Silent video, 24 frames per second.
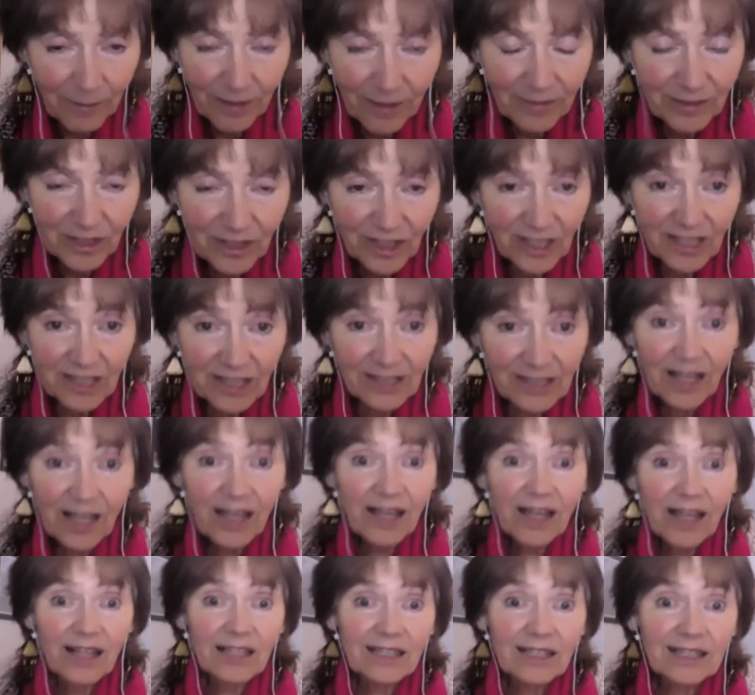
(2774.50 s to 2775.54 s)
it was just
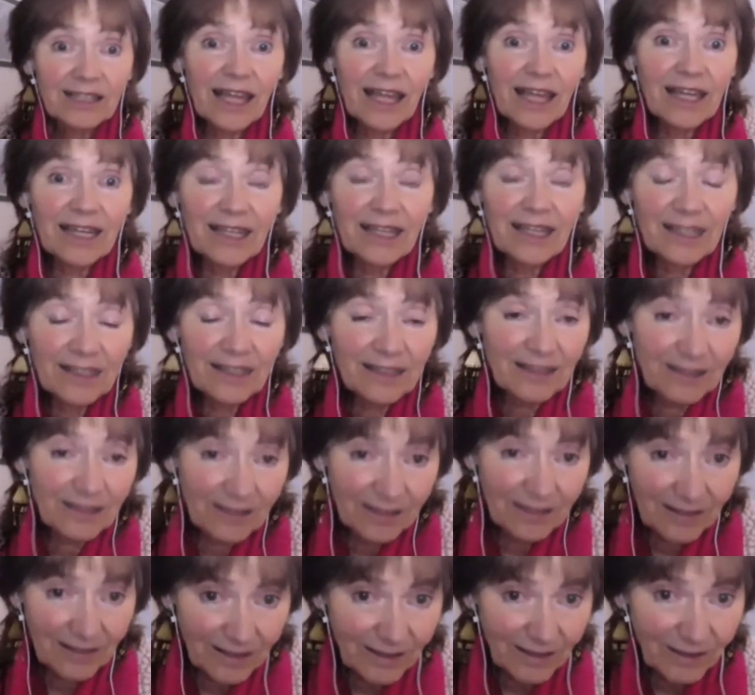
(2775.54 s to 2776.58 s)
letting
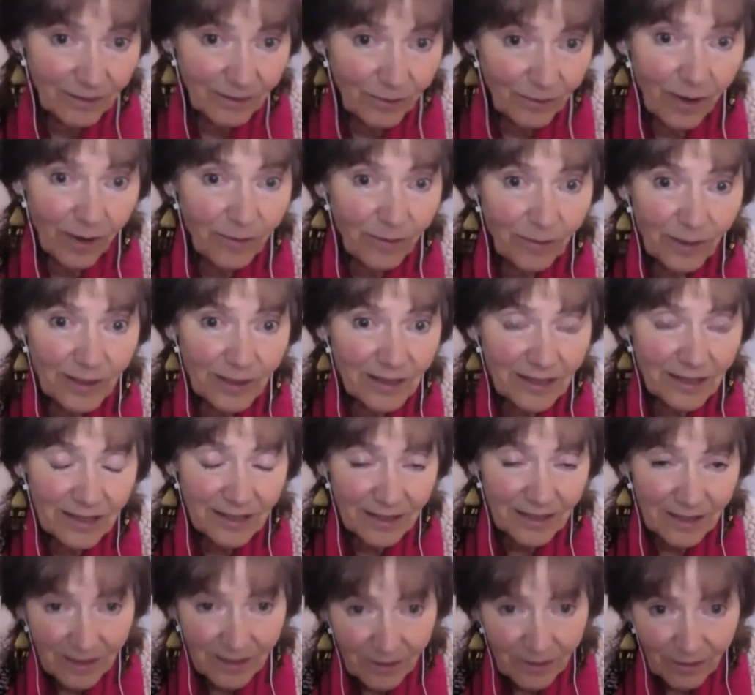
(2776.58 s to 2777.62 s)
what was
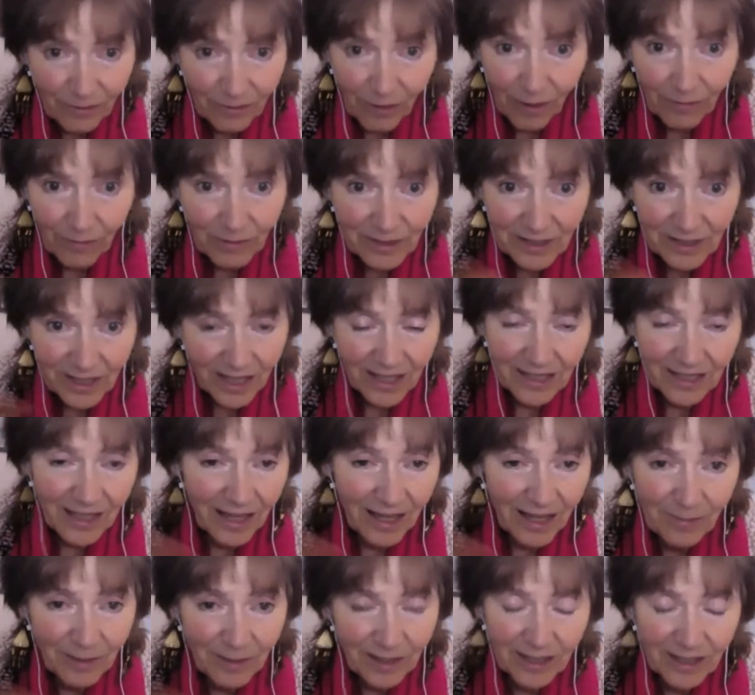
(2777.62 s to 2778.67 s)
in
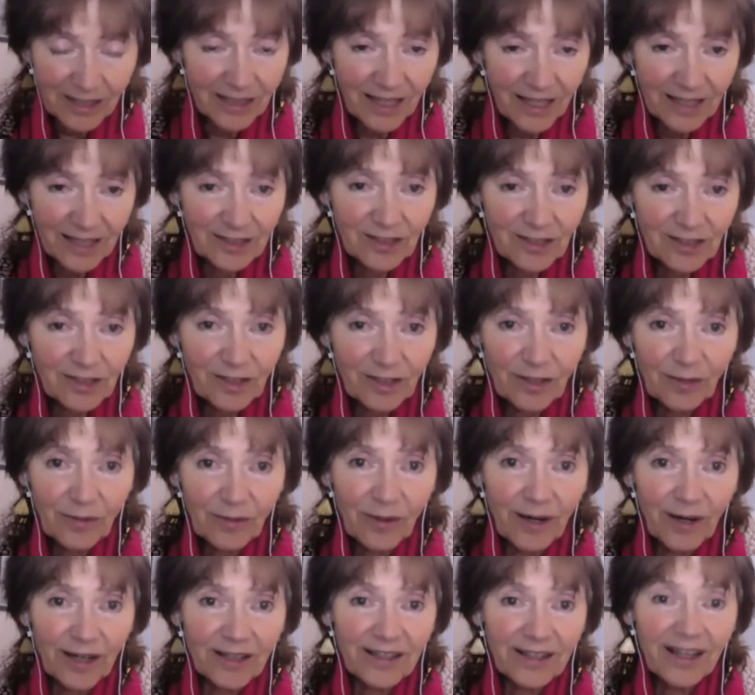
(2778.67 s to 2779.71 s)
him and connected to the
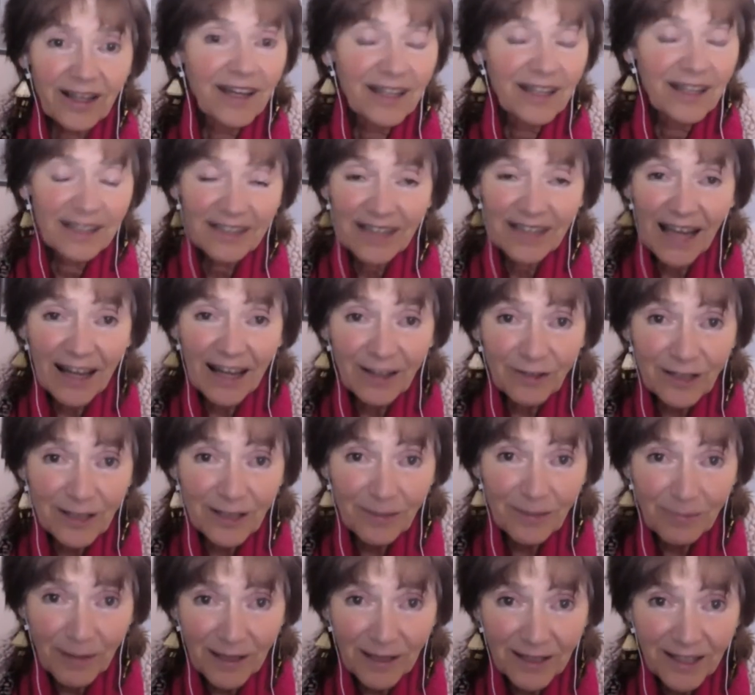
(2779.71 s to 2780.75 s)
work. Now,
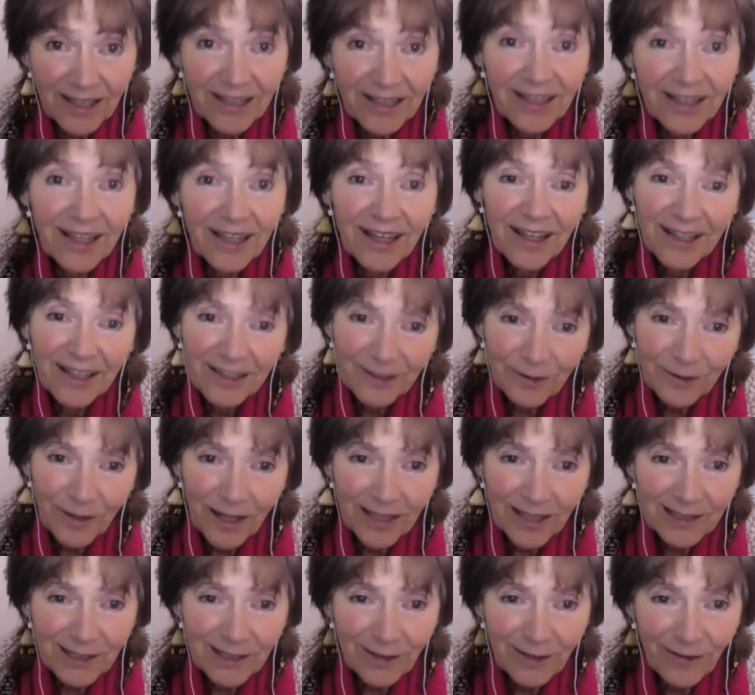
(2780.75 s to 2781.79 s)
Sabine, du
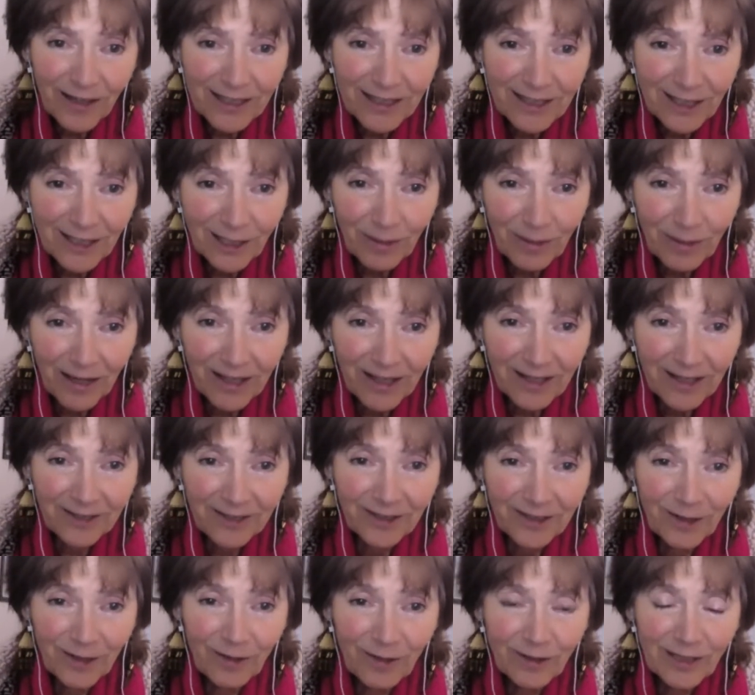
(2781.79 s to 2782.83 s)
kannst weiter
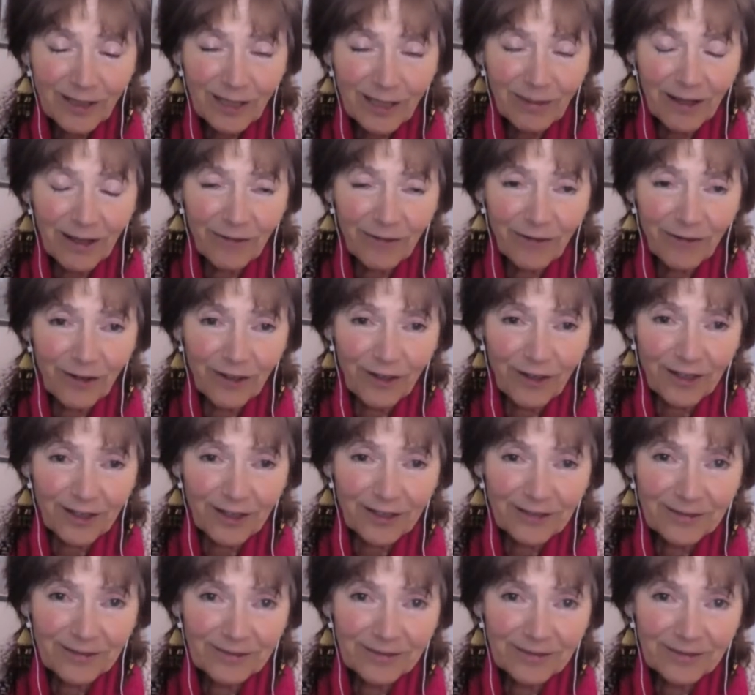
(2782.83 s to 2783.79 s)
sprechen. You can speak further.